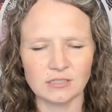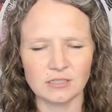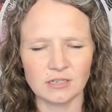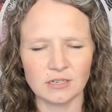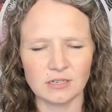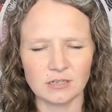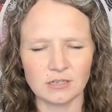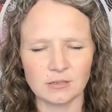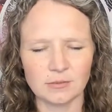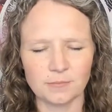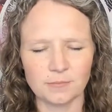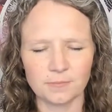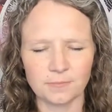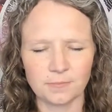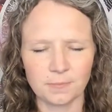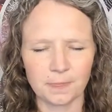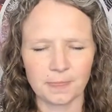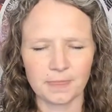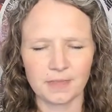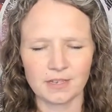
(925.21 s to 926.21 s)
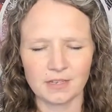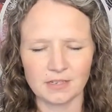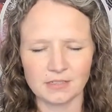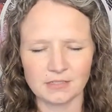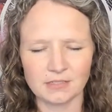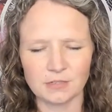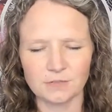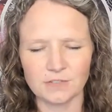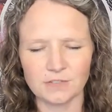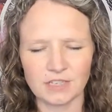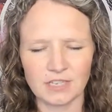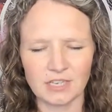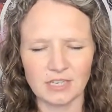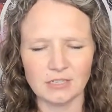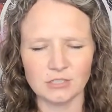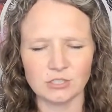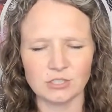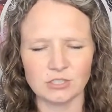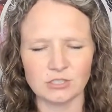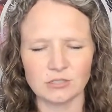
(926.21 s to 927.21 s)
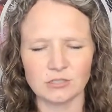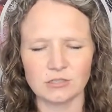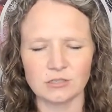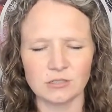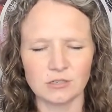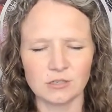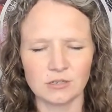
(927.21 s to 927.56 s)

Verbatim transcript: um, a suffocation.